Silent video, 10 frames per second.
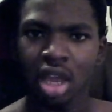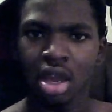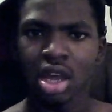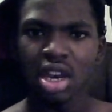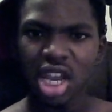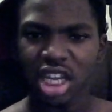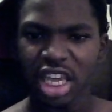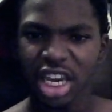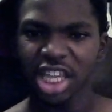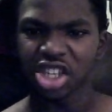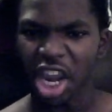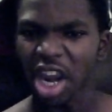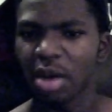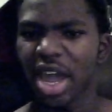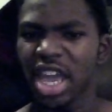Nigga getting his hair
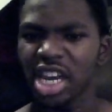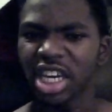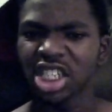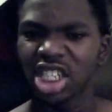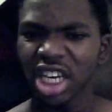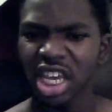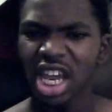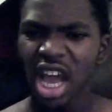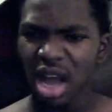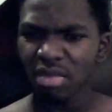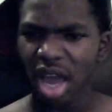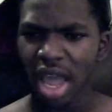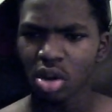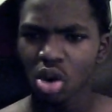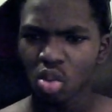braided and shit. I'm like,
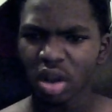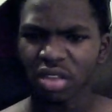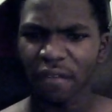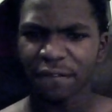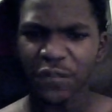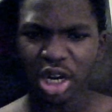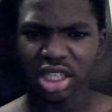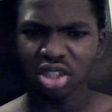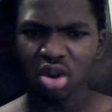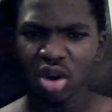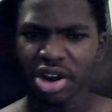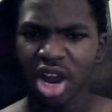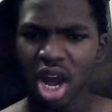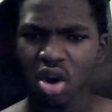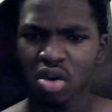what the fuck is going on?
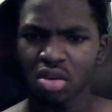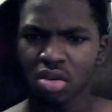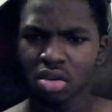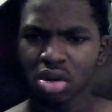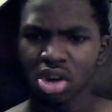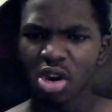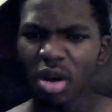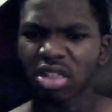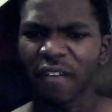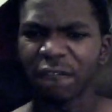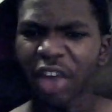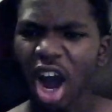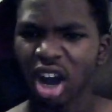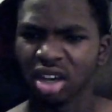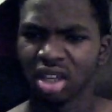What the fuck?
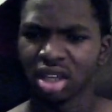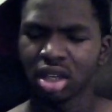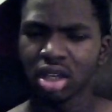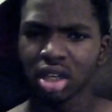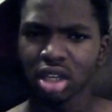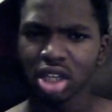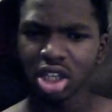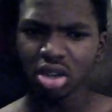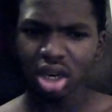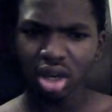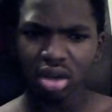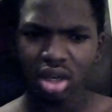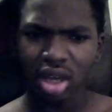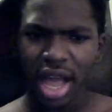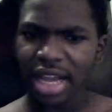You know?
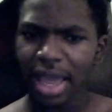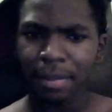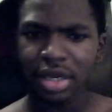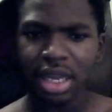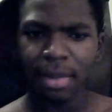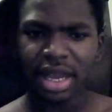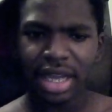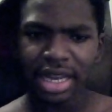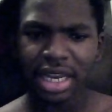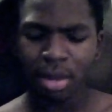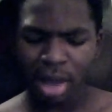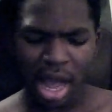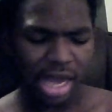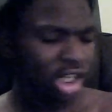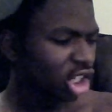I can't believe my goddamn eyes.
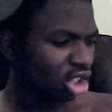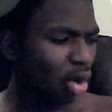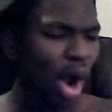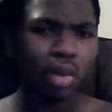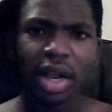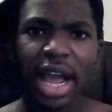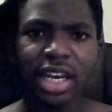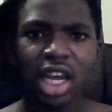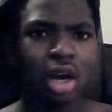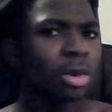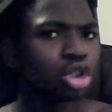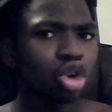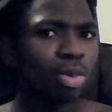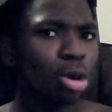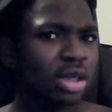So I goddamn
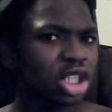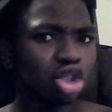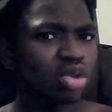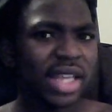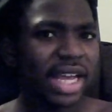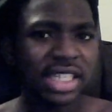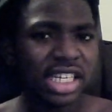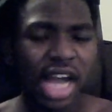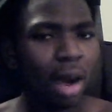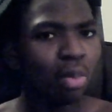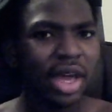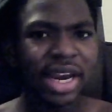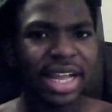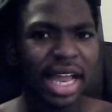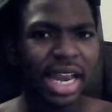2.2 seconds, nigga. I ran that
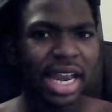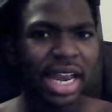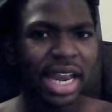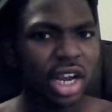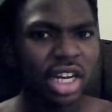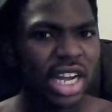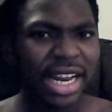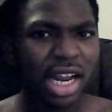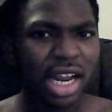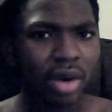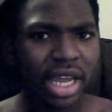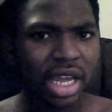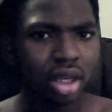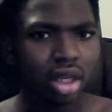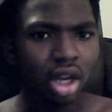goddamn Christian Grande, that goddamn raid.
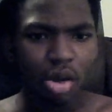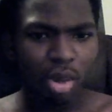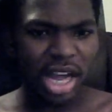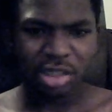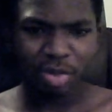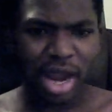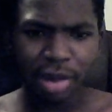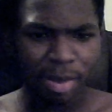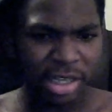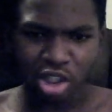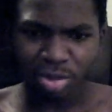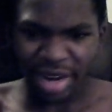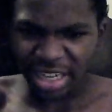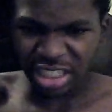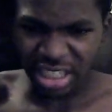But I spray, I about to spray that
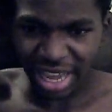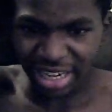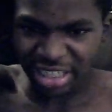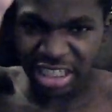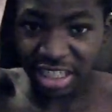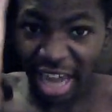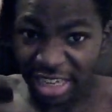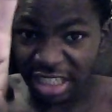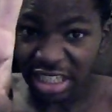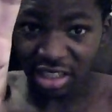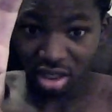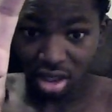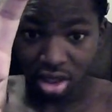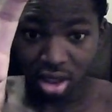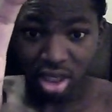shit. I had that shit like this.
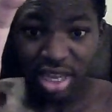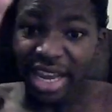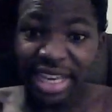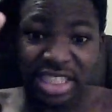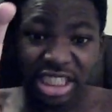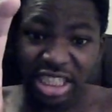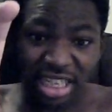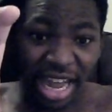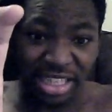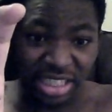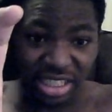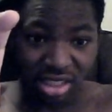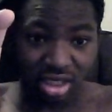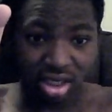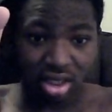Had that shit like
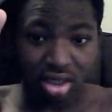this.